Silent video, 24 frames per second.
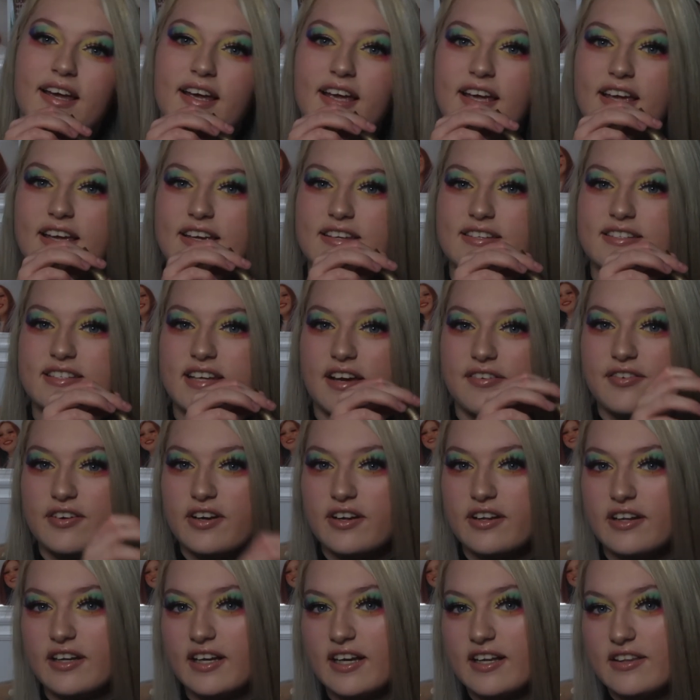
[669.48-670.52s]
is
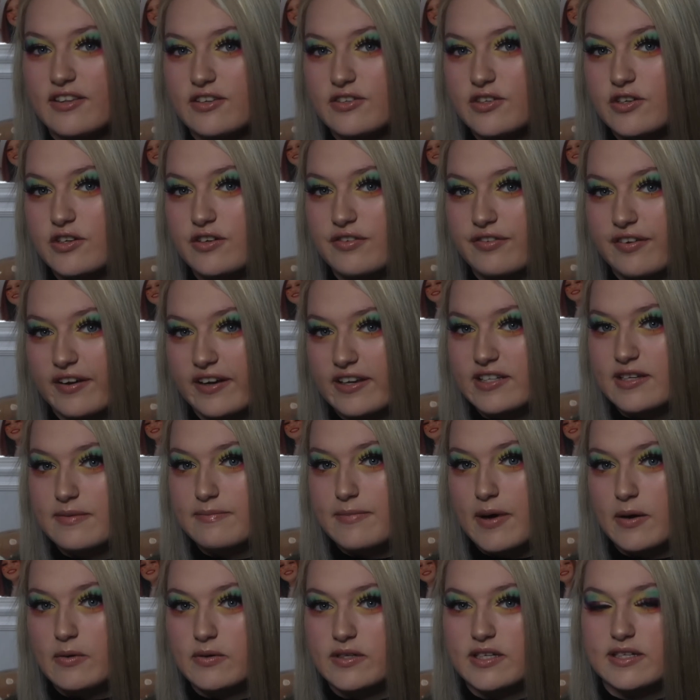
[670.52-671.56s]
definitely the Too Faced
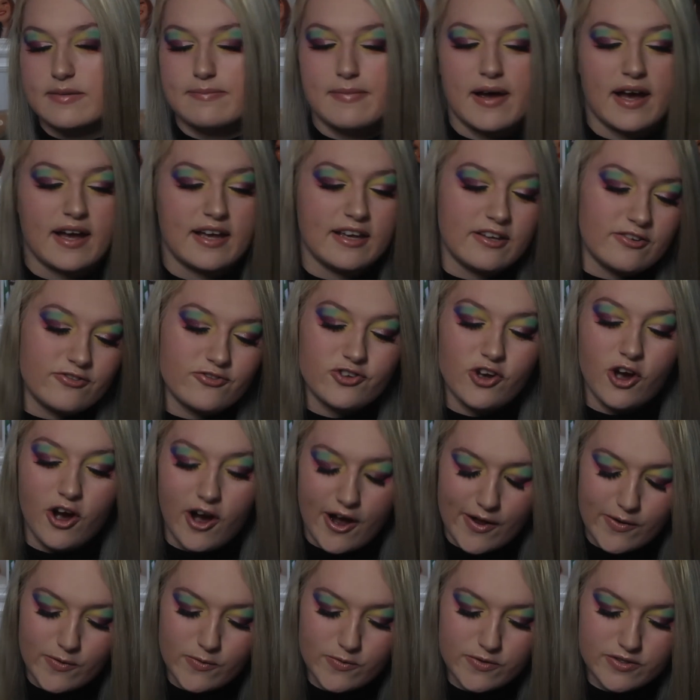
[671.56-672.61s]
Melted Matte in
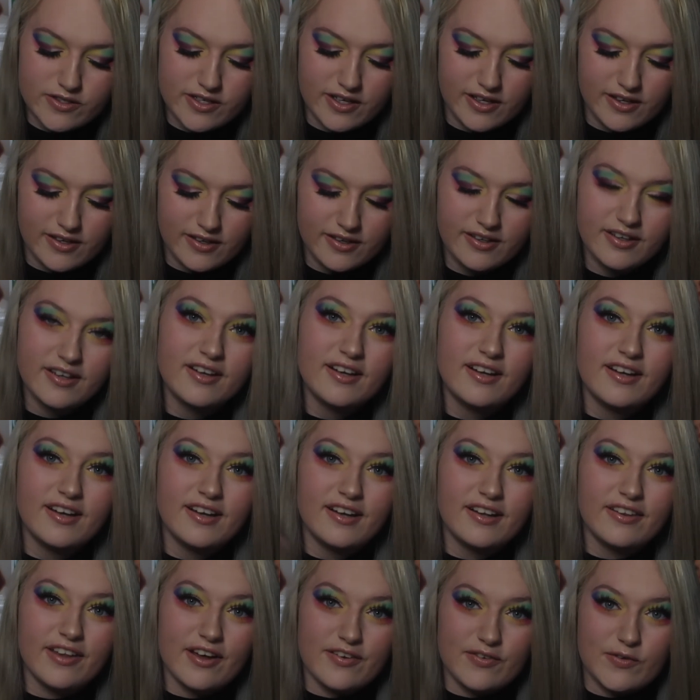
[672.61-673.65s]
Child Star
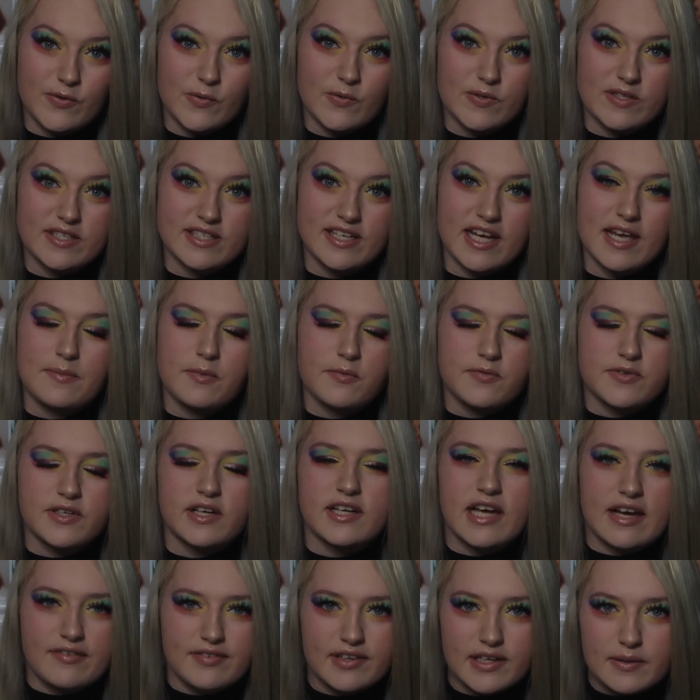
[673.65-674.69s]
that I've gone today, but obviously
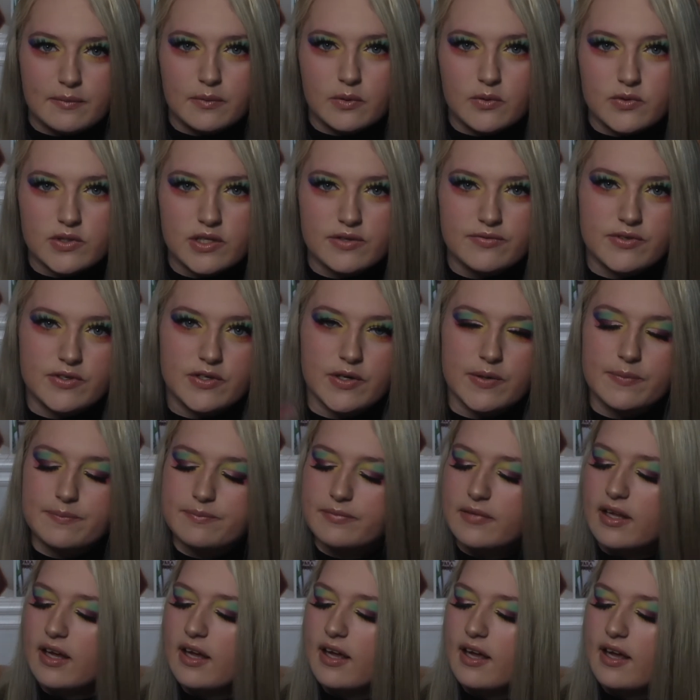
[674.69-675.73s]
I have a lip gloss over the top.
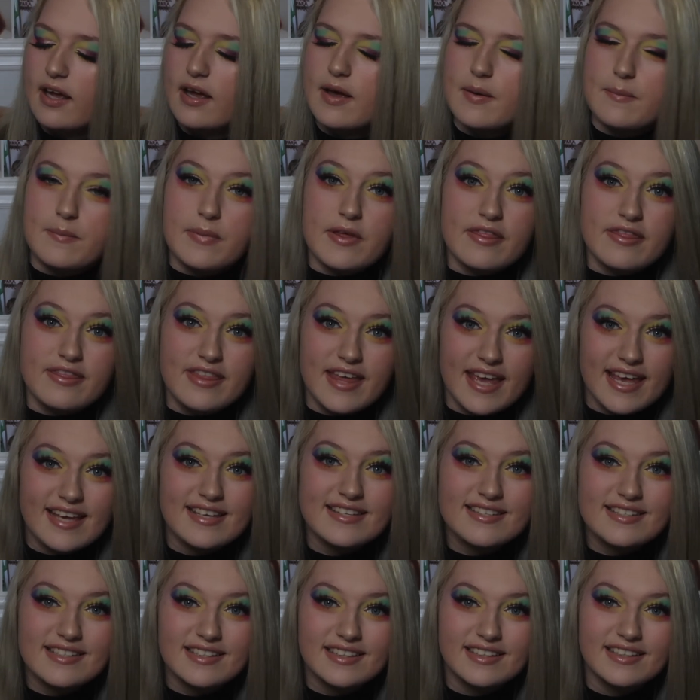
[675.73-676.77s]
But
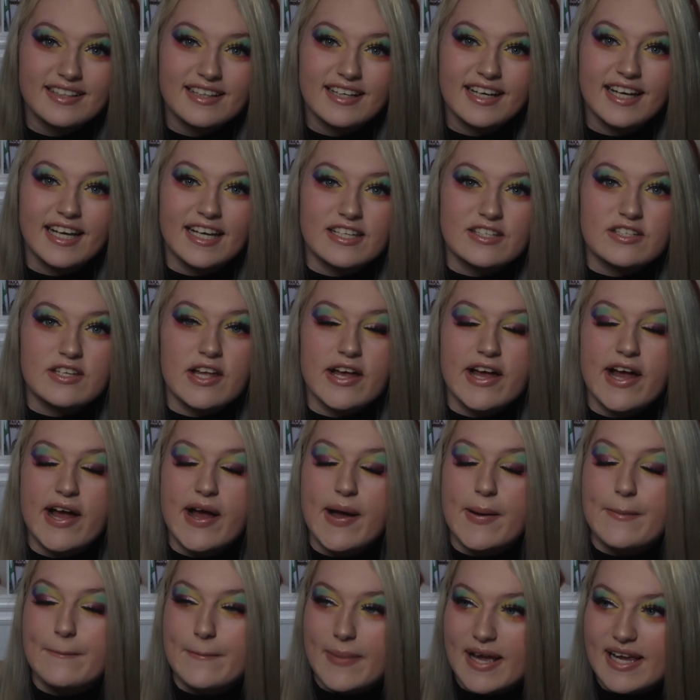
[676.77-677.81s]
this is
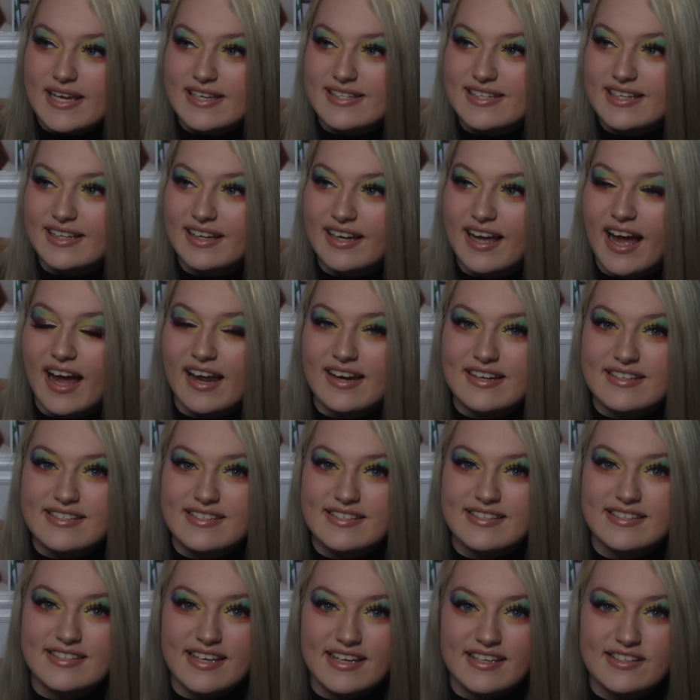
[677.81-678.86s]
amazing, and it
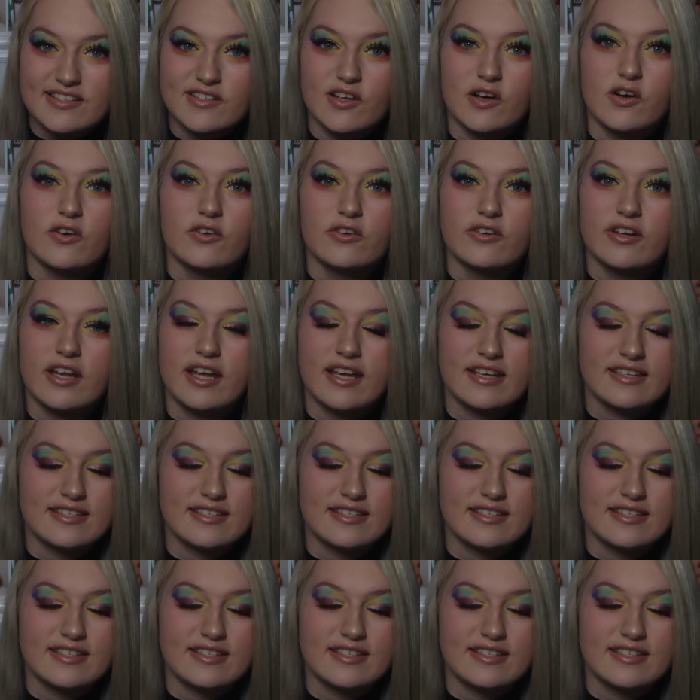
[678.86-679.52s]
stays on.